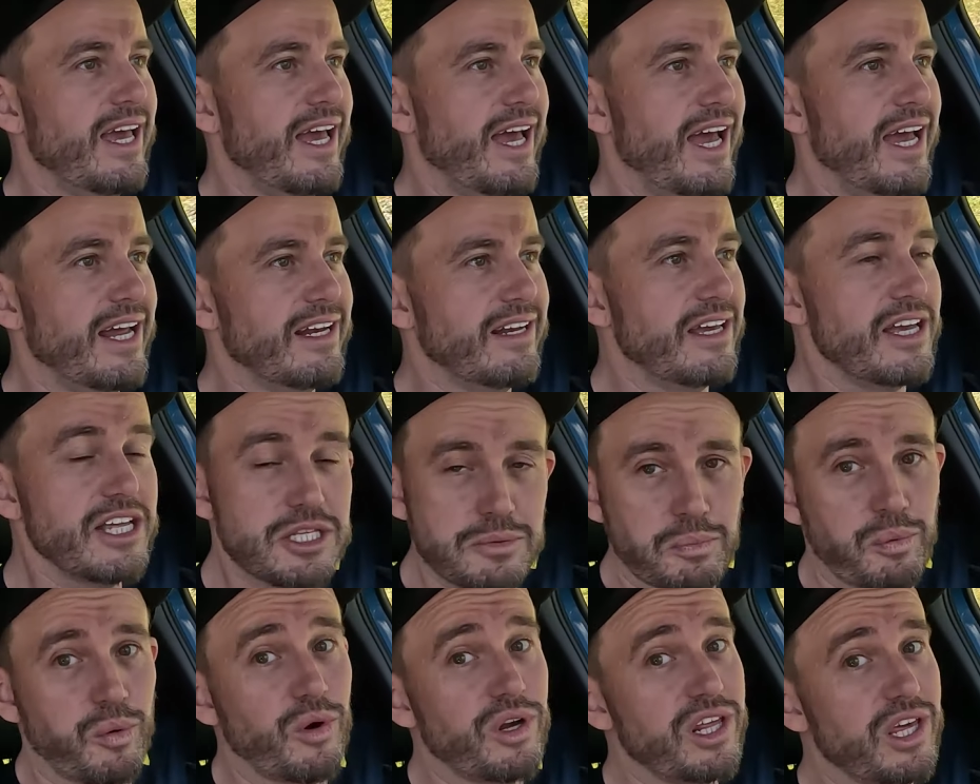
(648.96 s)
and it's
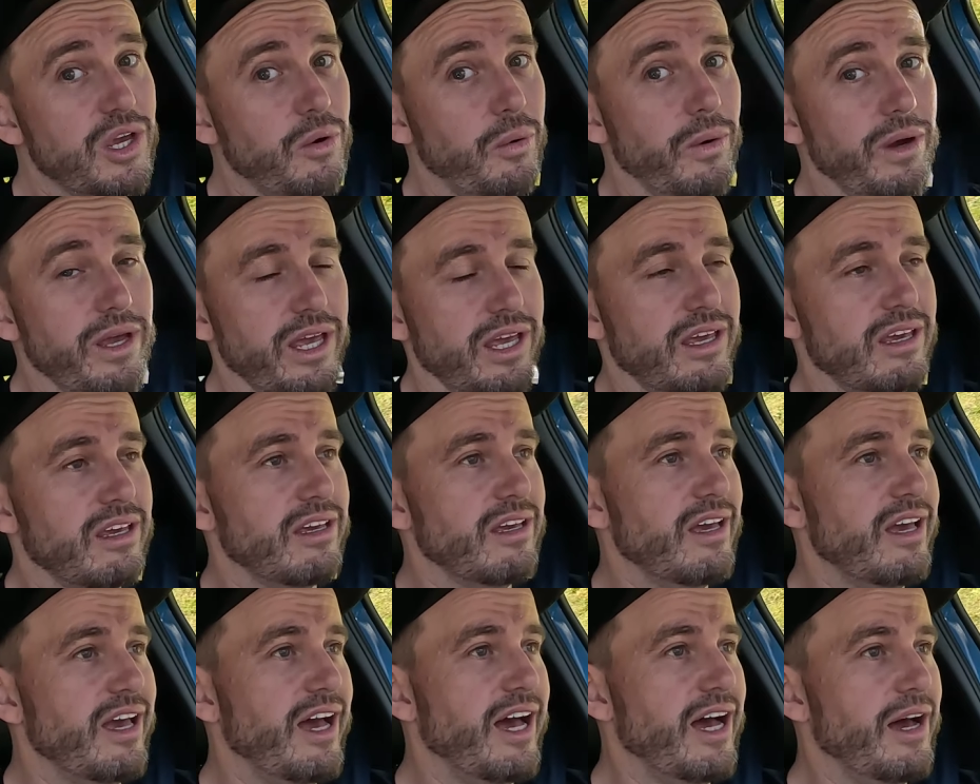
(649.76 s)
pretty quick.
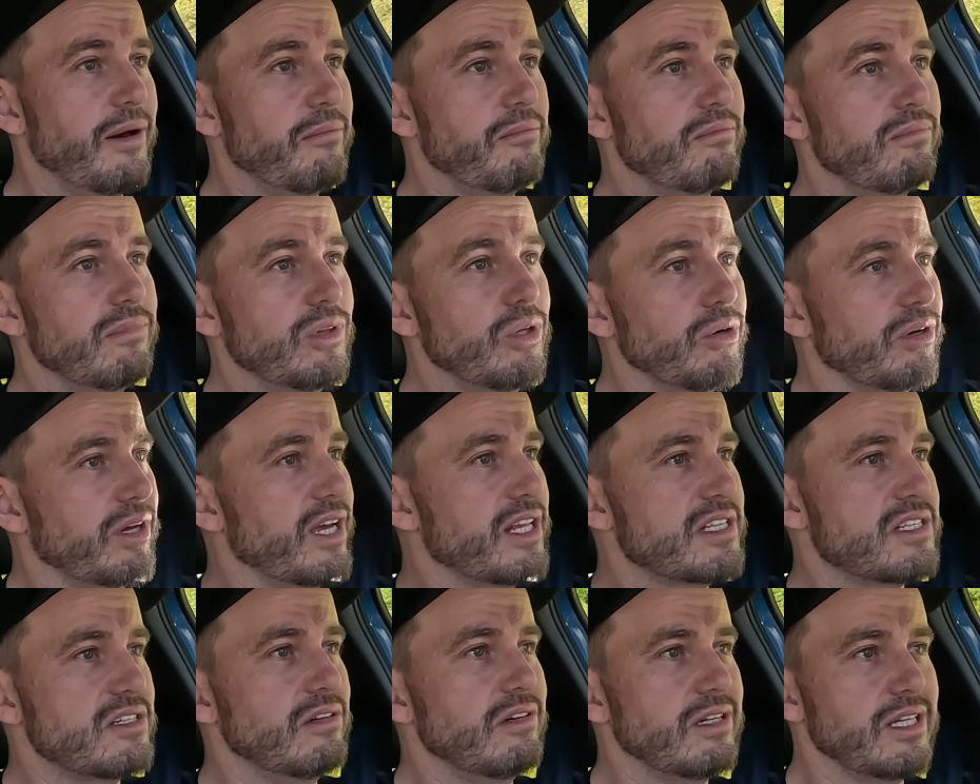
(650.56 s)
Look,
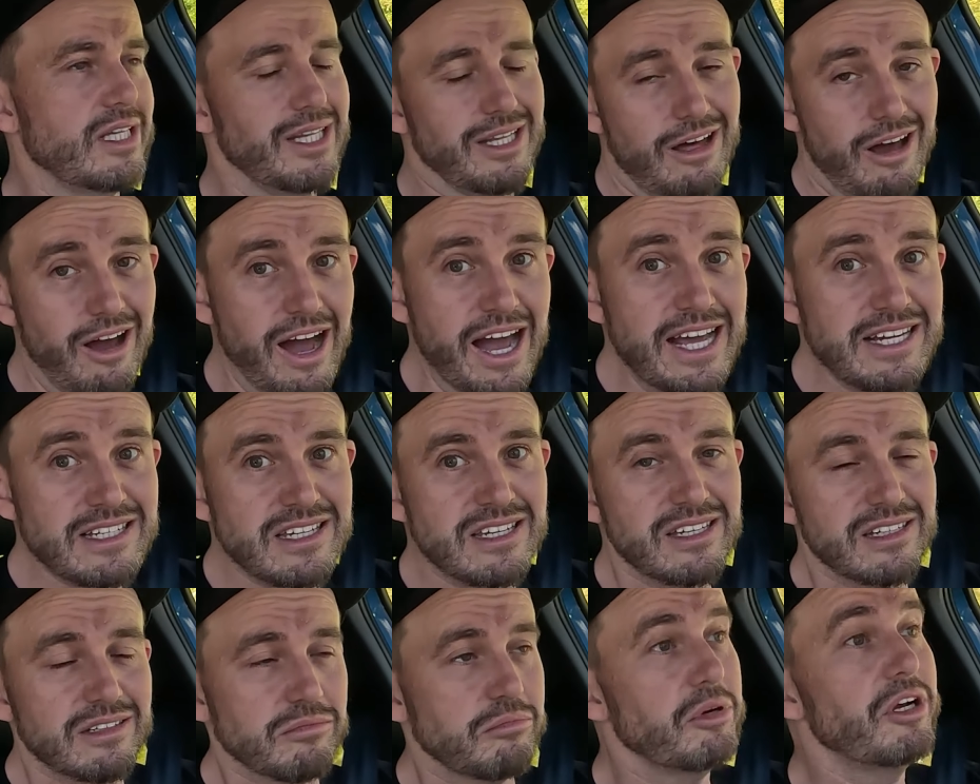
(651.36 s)
it's not light,